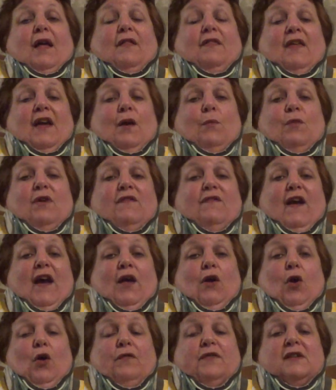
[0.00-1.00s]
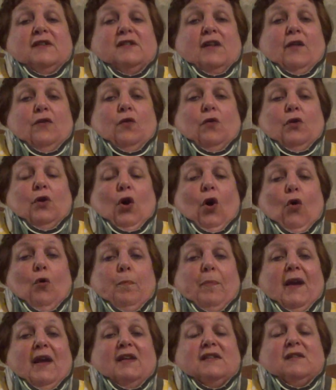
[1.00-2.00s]
Then we've had all these other
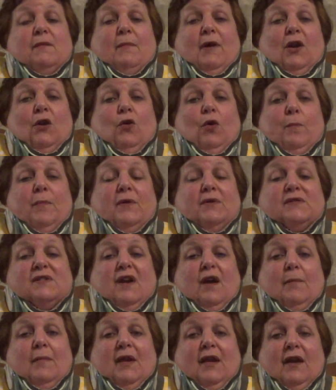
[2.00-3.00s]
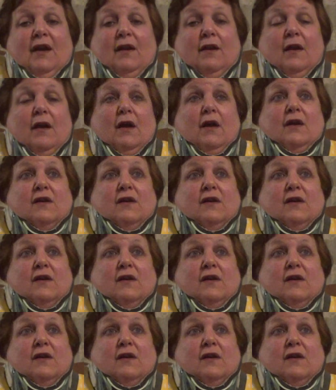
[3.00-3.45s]
co-pays and medical bills coming in.